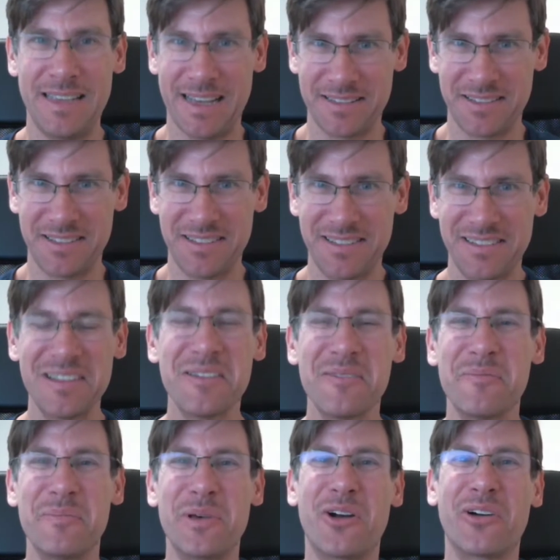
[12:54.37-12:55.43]
Yes,
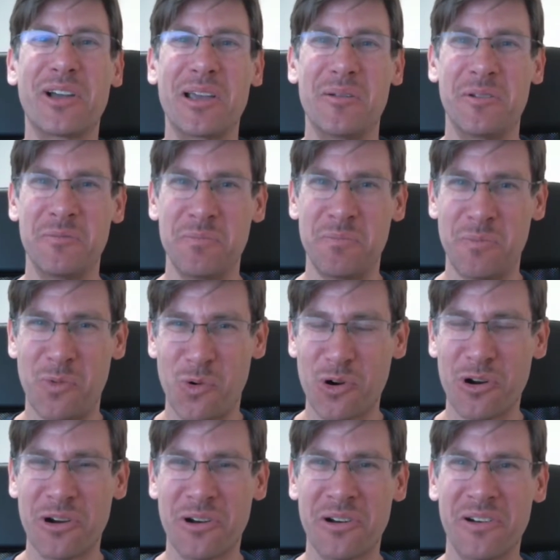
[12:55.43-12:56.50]
but I'll get
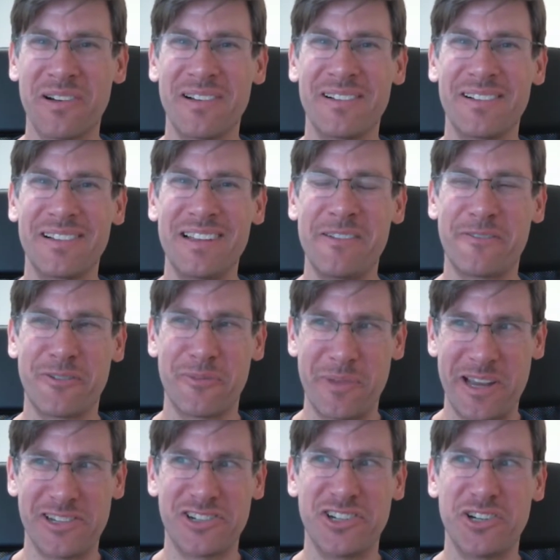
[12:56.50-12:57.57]
more
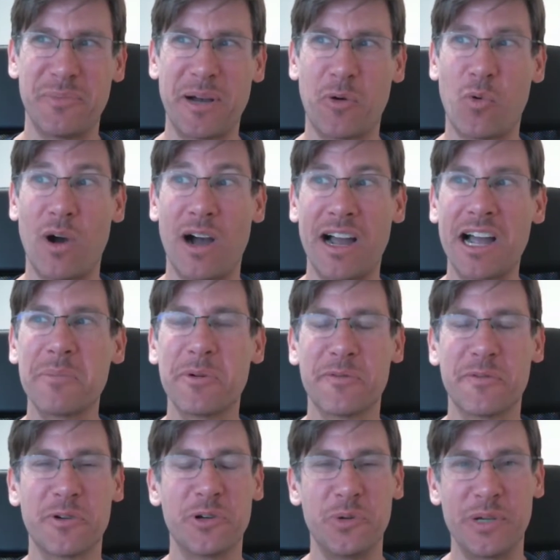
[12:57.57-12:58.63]
information about why I
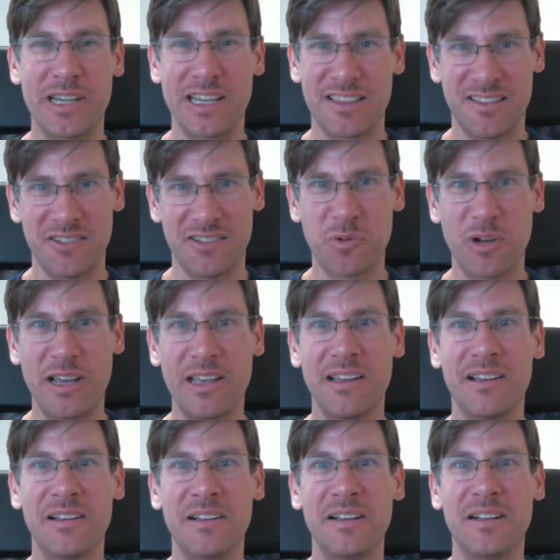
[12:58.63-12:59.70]
prefer doing it this way
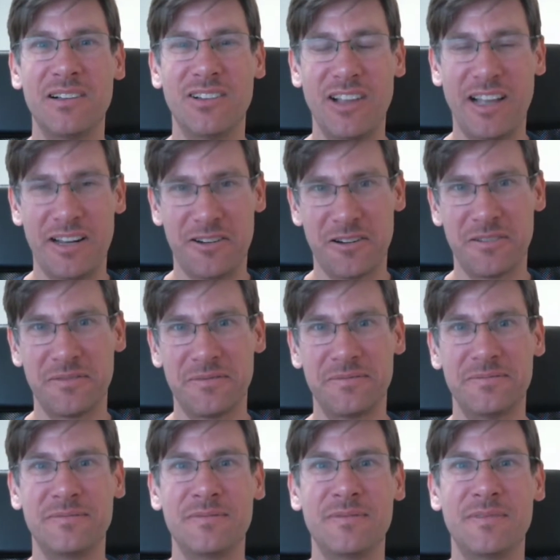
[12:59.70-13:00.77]
later.
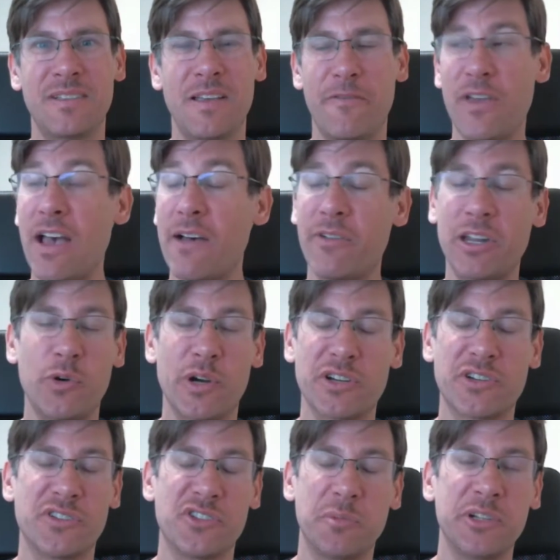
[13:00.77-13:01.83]
If you have any
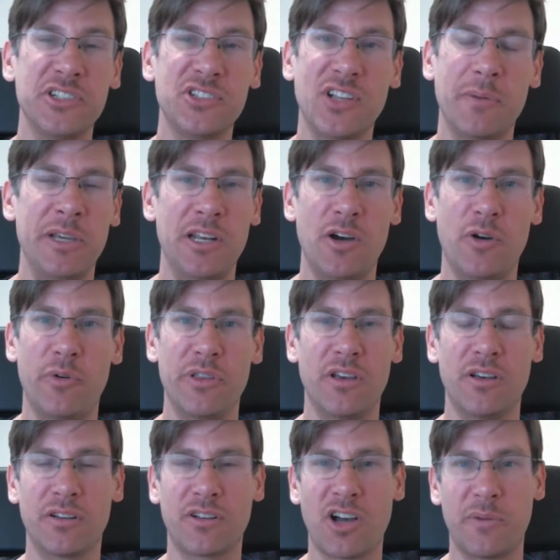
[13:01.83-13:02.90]
questions, please let me know in
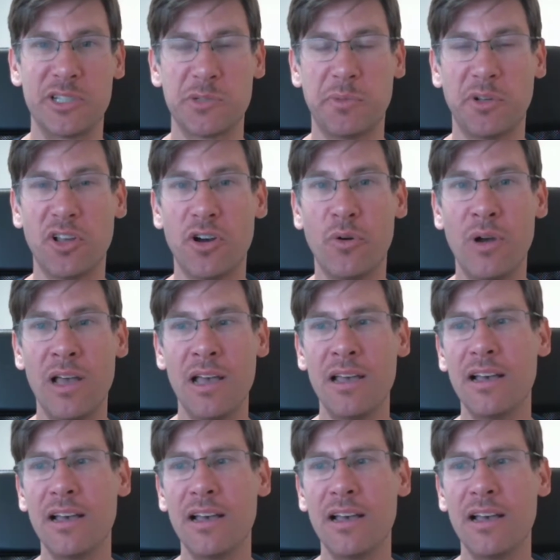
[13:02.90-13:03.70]
the comments below.